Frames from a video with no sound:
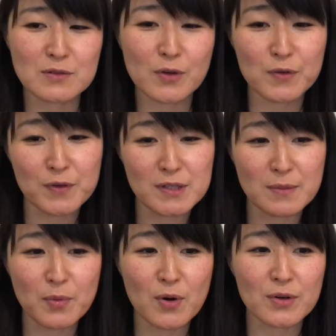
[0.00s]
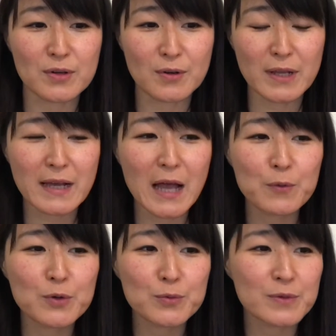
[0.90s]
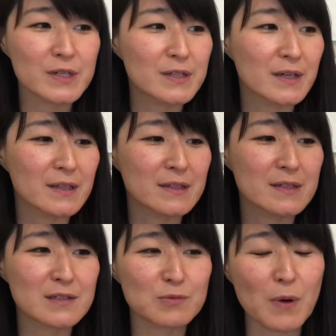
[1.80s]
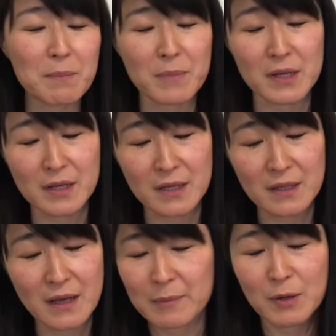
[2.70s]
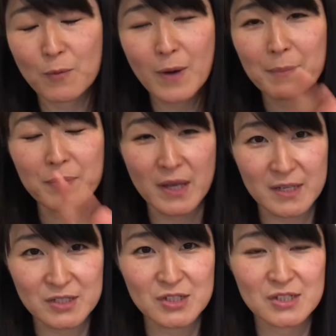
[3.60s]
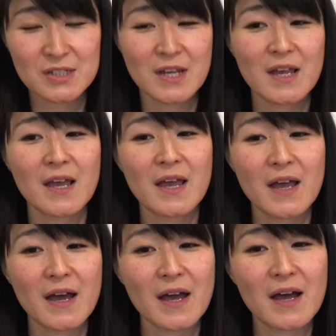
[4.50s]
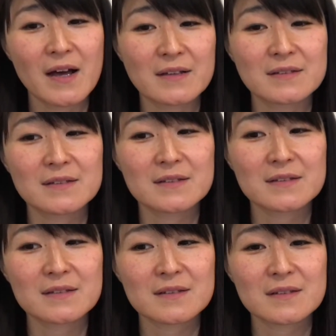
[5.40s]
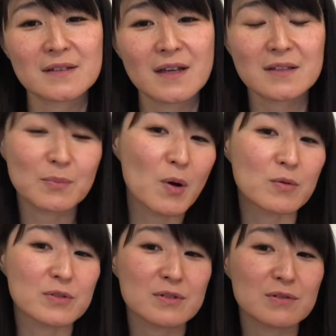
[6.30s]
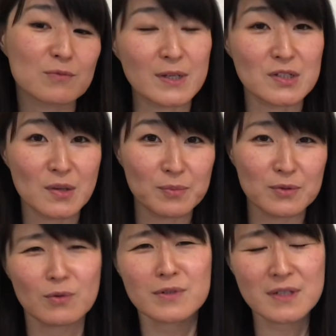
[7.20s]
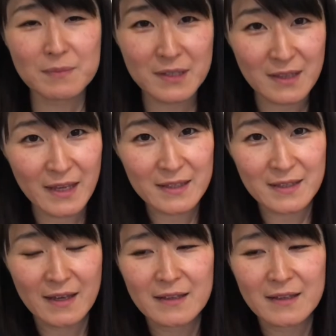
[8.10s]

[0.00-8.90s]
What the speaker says: So if it's a book, like I will read at least 1 minute, 1 page, and at most 1 chapter or something like that.